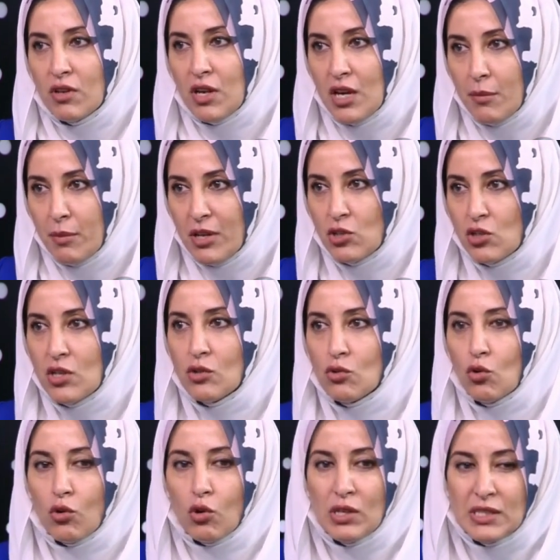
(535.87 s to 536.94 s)
a patient
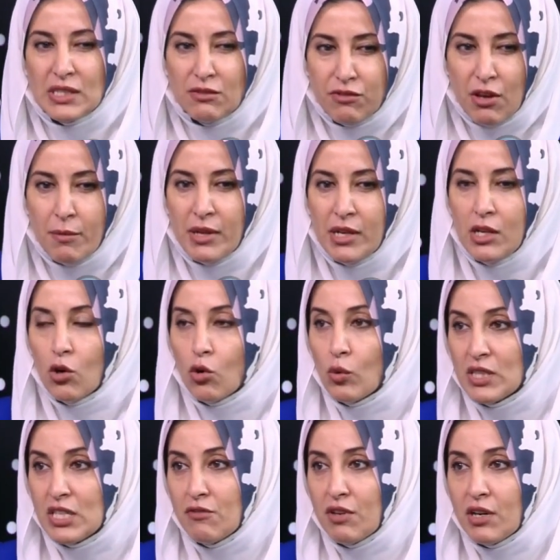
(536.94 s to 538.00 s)
or his family or
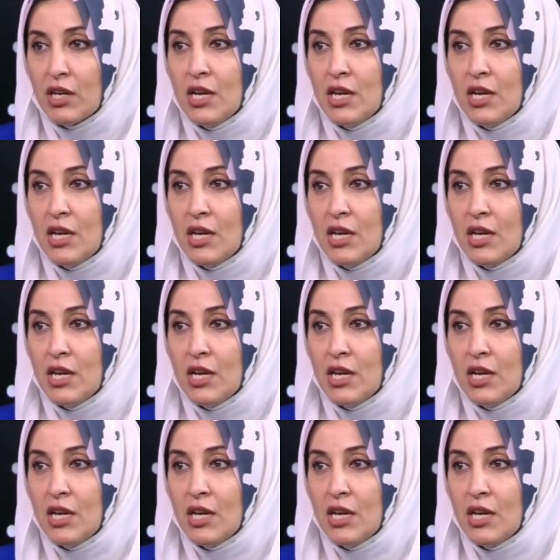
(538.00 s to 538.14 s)
whatever,